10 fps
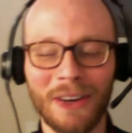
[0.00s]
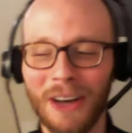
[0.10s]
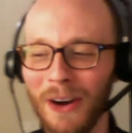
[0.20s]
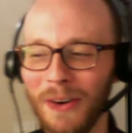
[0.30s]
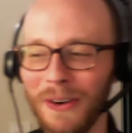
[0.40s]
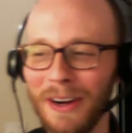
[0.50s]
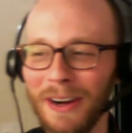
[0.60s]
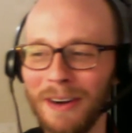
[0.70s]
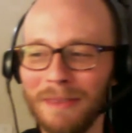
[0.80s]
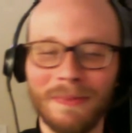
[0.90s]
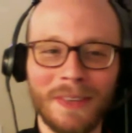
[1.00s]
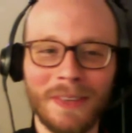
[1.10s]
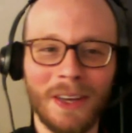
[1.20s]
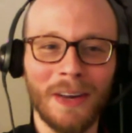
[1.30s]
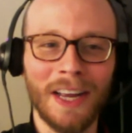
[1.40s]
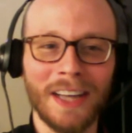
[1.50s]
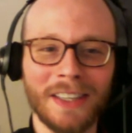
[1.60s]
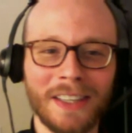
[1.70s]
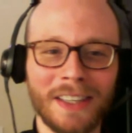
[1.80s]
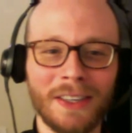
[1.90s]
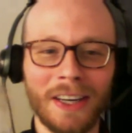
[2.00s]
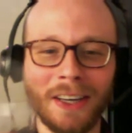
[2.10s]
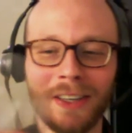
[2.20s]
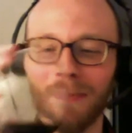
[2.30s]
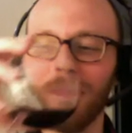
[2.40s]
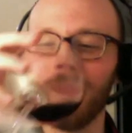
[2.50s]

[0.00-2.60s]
go anti-United Kingdom?